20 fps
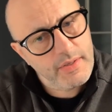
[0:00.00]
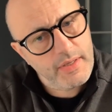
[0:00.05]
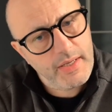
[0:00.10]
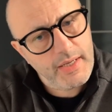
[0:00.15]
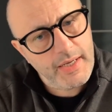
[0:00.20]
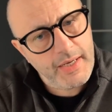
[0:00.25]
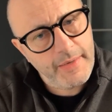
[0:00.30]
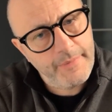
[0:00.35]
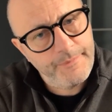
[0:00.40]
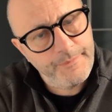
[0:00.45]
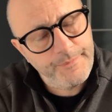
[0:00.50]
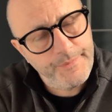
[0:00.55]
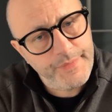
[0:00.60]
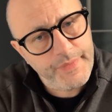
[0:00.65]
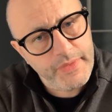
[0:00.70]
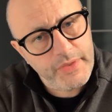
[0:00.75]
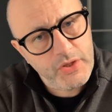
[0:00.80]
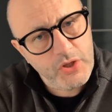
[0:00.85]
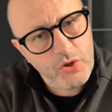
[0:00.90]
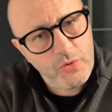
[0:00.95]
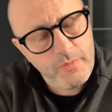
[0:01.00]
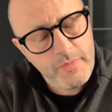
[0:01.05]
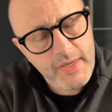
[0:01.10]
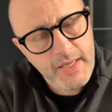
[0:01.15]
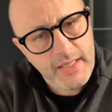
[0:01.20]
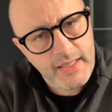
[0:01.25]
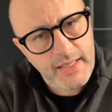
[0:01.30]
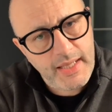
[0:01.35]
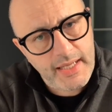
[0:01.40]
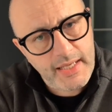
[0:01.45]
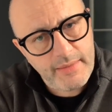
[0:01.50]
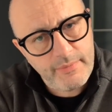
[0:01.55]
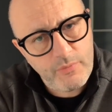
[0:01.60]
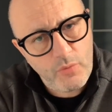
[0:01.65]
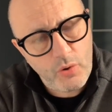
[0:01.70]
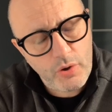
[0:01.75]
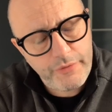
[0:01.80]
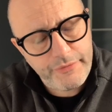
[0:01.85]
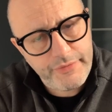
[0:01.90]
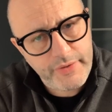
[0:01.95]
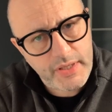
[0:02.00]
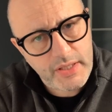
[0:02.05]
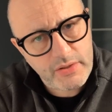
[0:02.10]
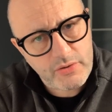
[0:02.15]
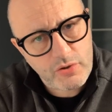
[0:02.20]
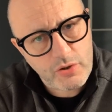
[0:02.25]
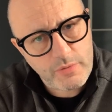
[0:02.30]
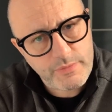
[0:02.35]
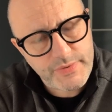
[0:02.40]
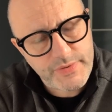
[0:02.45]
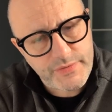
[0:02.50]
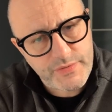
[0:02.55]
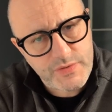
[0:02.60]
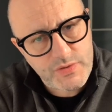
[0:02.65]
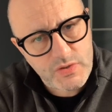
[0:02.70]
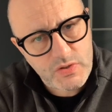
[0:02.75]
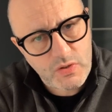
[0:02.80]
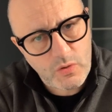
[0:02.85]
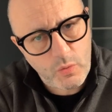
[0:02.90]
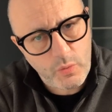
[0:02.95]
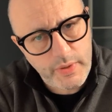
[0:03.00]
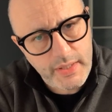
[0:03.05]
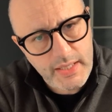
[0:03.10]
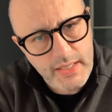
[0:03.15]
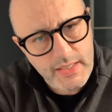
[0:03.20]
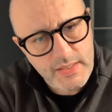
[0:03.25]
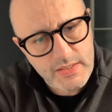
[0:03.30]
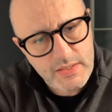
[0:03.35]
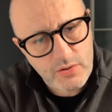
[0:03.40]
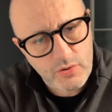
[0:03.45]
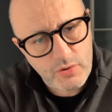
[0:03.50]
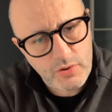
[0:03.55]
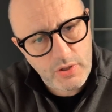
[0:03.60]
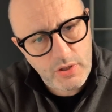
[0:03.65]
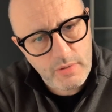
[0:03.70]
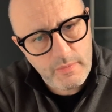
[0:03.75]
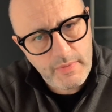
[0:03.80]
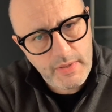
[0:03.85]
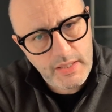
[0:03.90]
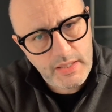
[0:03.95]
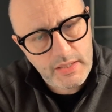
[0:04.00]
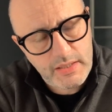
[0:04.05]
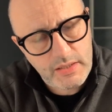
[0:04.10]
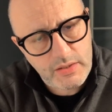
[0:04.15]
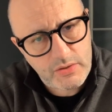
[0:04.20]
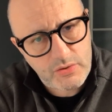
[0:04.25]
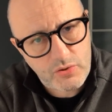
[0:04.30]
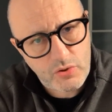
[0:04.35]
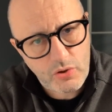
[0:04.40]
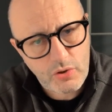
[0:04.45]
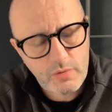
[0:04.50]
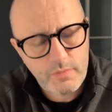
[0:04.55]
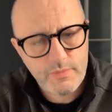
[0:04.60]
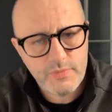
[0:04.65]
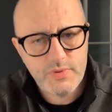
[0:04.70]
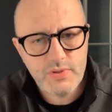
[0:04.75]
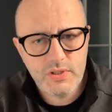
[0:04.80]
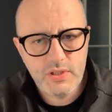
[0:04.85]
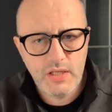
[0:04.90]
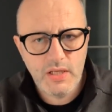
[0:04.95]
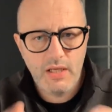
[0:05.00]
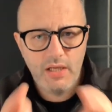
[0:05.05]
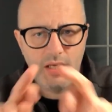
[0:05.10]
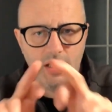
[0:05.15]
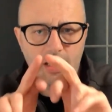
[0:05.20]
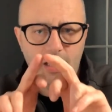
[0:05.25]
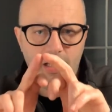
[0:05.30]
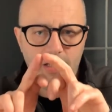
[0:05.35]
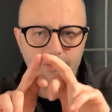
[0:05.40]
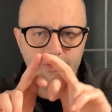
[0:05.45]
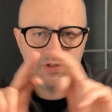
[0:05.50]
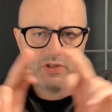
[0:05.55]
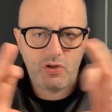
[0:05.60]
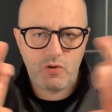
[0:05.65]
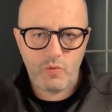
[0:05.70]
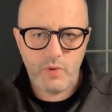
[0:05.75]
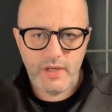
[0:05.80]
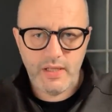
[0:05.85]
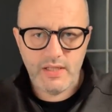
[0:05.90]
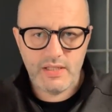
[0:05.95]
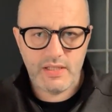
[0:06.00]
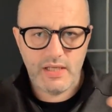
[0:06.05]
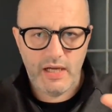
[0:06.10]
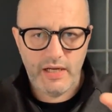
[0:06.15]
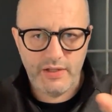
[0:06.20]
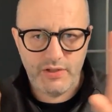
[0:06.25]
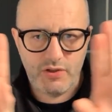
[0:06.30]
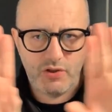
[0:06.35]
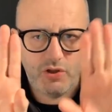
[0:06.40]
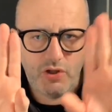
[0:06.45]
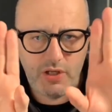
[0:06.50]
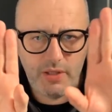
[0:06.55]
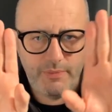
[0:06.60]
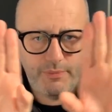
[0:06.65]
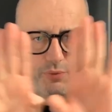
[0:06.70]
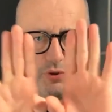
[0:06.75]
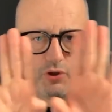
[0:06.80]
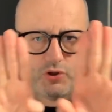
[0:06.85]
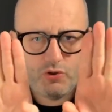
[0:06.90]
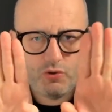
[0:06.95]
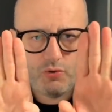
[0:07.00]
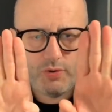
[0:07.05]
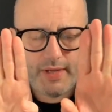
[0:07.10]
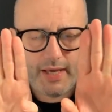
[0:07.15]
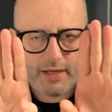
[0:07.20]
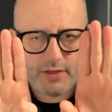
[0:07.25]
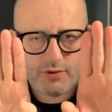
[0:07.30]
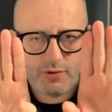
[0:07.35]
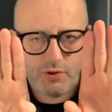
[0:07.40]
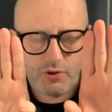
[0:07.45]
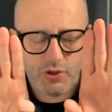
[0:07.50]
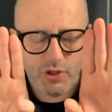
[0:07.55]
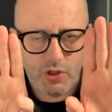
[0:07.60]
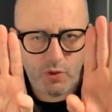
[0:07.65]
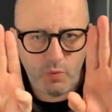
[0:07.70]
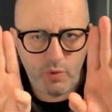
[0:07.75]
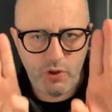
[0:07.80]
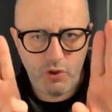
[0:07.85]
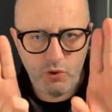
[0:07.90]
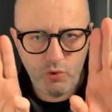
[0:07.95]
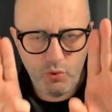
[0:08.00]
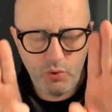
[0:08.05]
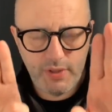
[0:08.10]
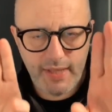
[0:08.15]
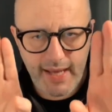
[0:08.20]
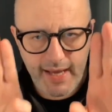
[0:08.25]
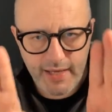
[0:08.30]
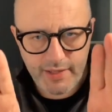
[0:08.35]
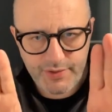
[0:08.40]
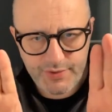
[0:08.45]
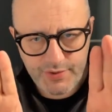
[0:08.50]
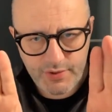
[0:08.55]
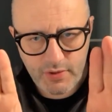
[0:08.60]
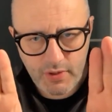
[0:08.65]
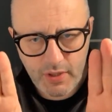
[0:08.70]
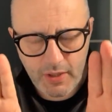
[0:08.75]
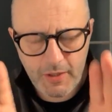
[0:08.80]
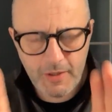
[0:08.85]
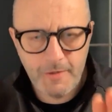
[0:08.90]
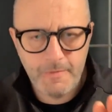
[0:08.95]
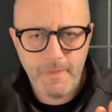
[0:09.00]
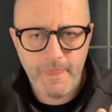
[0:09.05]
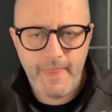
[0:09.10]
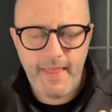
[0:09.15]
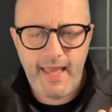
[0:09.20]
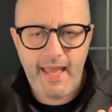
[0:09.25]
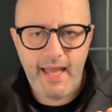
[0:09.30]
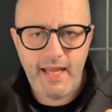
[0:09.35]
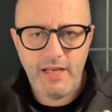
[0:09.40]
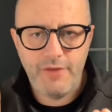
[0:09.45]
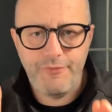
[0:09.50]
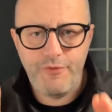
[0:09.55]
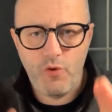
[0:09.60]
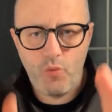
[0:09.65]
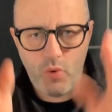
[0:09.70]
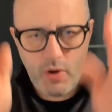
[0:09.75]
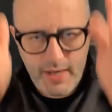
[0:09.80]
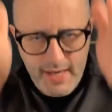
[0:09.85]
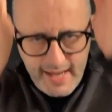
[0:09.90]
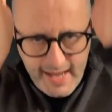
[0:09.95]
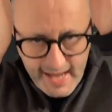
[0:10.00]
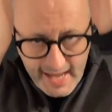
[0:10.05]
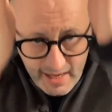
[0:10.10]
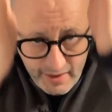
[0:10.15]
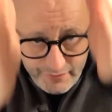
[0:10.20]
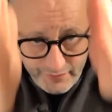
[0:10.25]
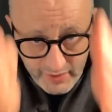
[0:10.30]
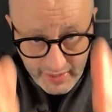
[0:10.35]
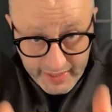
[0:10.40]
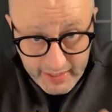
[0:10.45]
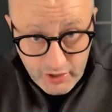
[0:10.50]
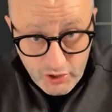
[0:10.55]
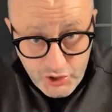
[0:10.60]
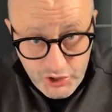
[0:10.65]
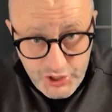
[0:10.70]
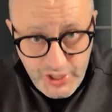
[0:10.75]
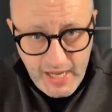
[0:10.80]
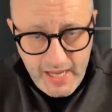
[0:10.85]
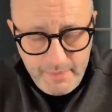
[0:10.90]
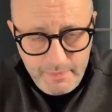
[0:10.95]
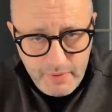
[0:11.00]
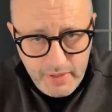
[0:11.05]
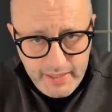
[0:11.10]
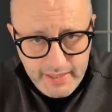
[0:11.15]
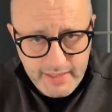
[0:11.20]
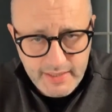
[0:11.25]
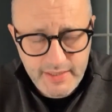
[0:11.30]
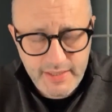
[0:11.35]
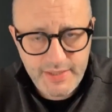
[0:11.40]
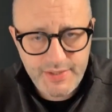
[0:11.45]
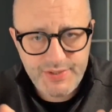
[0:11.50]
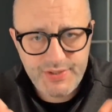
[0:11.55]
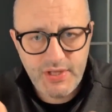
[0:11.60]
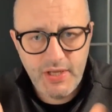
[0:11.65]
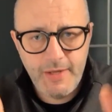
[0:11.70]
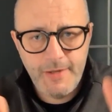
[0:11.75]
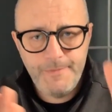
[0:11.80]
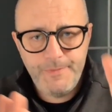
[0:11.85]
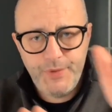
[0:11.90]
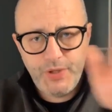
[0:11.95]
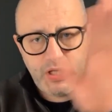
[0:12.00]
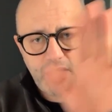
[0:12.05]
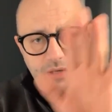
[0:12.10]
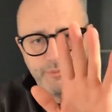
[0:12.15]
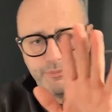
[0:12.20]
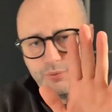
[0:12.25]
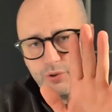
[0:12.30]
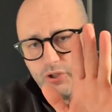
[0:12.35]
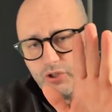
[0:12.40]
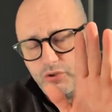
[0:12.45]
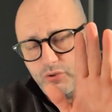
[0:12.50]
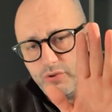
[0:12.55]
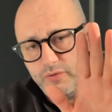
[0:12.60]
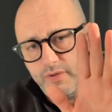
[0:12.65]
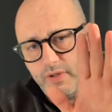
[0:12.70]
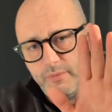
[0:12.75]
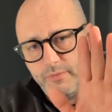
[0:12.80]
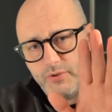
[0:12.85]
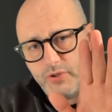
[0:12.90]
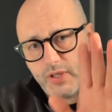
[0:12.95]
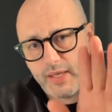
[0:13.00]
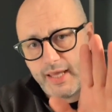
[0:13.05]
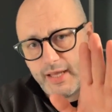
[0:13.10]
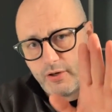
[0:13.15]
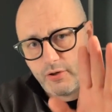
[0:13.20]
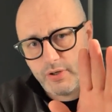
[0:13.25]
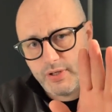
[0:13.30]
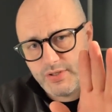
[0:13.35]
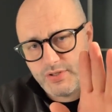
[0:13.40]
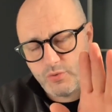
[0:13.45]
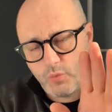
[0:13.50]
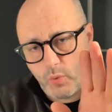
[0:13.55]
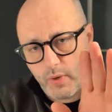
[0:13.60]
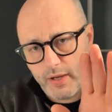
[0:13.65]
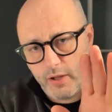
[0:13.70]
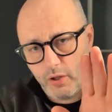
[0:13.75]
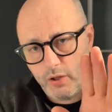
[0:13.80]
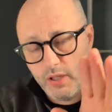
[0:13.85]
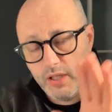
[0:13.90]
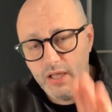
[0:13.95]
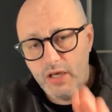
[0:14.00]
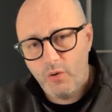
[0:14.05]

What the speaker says: Do you mean anamorphic in terms of squeeze, or do you mean it in terms of screen size? So you can put two next to each other. We do that. And if you want to have like a shape like this, you can put two of them together as well.